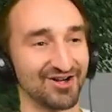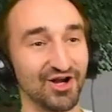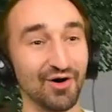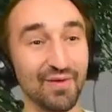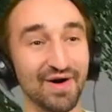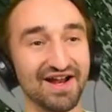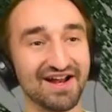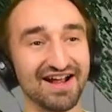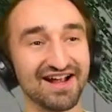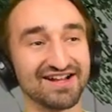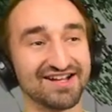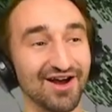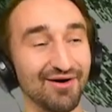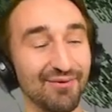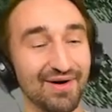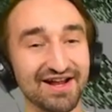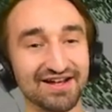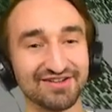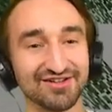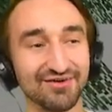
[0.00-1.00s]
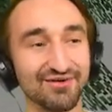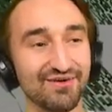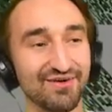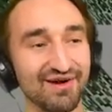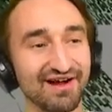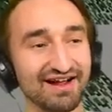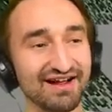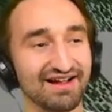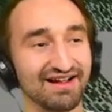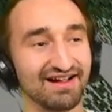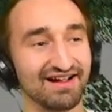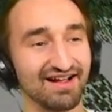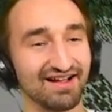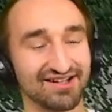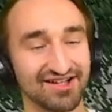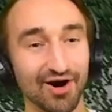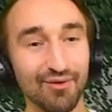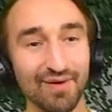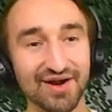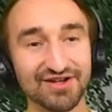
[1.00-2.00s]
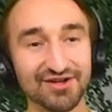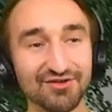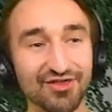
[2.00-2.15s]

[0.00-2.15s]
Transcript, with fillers: Can baby, we? Can we do? Can we do